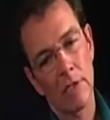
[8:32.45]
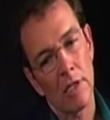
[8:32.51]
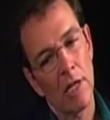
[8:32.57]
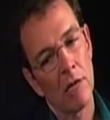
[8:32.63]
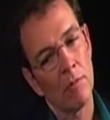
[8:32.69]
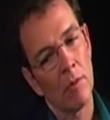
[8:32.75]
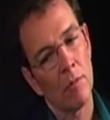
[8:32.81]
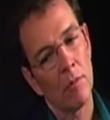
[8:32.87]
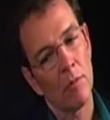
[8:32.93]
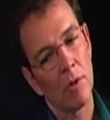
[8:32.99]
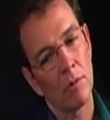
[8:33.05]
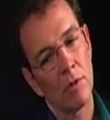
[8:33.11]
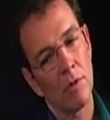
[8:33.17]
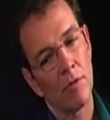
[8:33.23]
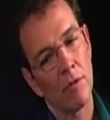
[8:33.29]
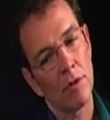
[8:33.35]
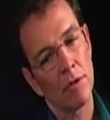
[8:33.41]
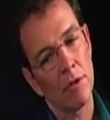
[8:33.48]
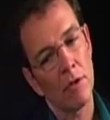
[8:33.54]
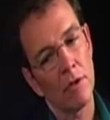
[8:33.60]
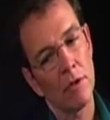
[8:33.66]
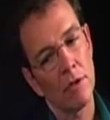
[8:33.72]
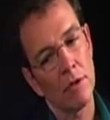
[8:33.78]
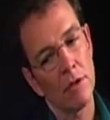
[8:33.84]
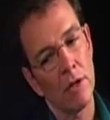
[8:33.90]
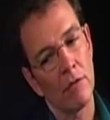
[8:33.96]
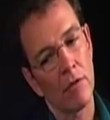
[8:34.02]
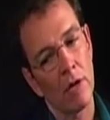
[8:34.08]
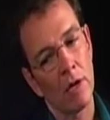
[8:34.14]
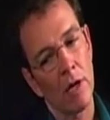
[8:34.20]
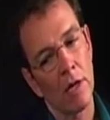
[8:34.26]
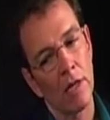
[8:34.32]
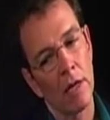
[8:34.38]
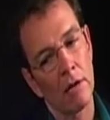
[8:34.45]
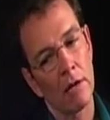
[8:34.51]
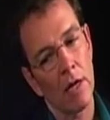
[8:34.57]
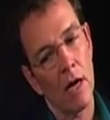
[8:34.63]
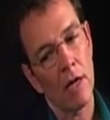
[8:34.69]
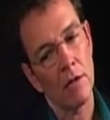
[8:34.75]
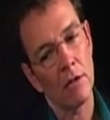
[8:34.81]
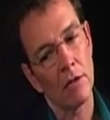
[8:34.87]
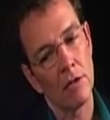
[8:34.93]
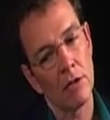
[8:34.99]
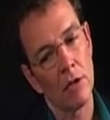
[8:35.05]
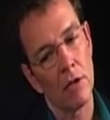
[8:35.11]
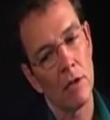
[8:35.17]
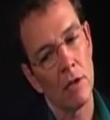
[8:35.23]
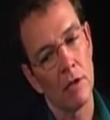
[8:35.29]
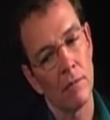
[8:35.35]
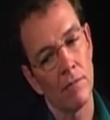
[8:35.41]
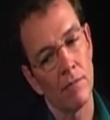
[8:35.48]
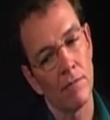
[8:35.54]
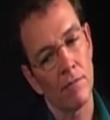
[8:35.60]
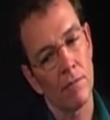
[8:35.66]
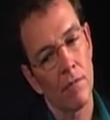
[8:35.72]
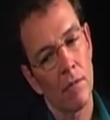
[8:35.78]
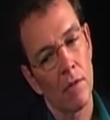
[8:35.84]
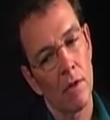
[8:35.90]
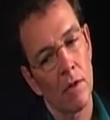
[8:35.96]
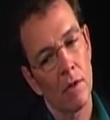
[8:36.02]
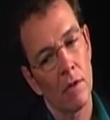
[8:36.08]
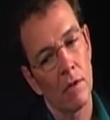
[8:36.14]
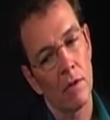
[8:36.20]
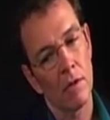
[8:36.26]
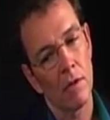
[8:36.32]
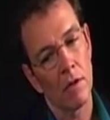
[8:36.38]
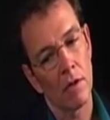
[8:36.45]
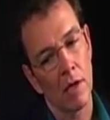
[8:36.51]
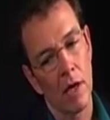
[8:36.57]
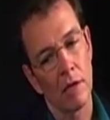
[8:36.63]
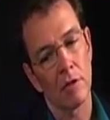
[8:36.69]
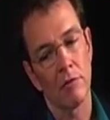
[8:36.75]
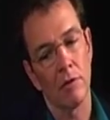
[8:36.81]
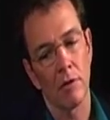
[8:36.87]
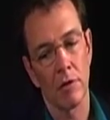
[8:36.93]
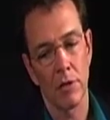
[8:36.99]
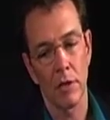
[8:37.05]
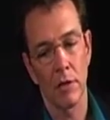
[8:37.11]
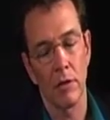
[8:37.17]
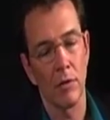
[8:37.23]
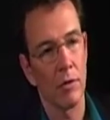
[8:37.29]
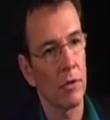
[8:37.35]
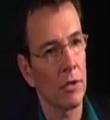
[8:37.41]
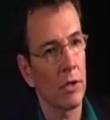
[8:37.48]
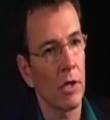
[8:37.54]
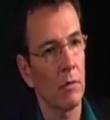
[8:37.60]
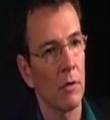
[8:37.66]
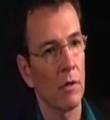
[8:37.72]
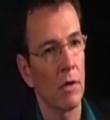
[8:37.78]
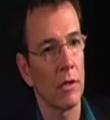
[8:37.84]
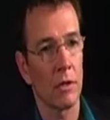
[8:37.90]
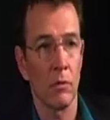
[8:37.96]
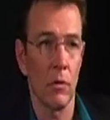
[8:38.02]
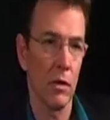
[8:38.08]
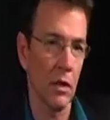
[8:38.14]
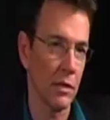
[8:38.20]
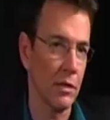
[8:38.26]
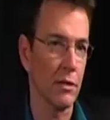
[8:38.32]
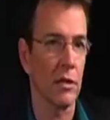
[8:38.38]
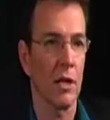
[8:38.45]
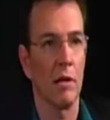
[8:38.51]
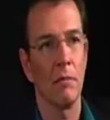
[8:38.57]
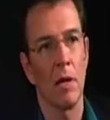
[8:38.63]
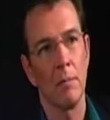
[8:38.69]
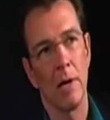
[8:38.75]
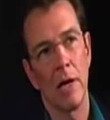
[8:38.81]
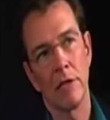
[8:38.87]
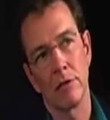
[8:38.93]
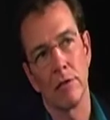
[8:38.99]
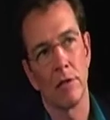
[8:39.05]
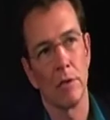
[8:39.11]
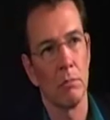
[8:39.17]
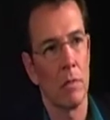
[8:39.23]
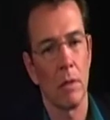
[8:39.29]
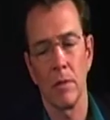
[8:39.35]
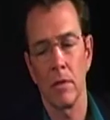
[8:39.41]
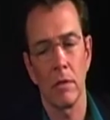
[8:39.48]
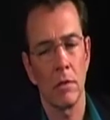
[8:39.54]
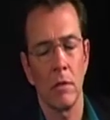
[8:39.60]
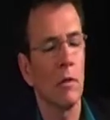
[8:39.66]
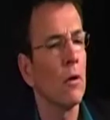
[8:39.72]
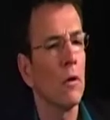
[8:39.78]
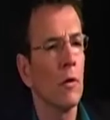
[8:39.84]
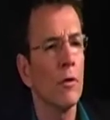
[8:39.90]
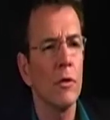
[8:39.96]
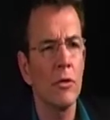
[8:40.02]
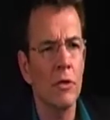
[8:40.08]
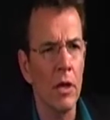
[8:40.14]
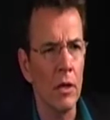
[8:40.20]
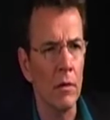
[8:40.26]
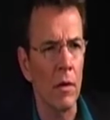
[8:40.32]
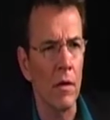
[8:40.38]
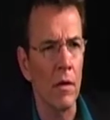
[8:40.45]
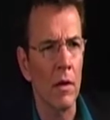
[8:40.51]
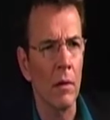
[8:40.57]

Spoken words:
I remember one of my first auditions after I gotten out of college, the casting director said, "Who you're studying with?" I said, "Well, I just got my bachelor's in law." He goes, "No, who are you studying with?"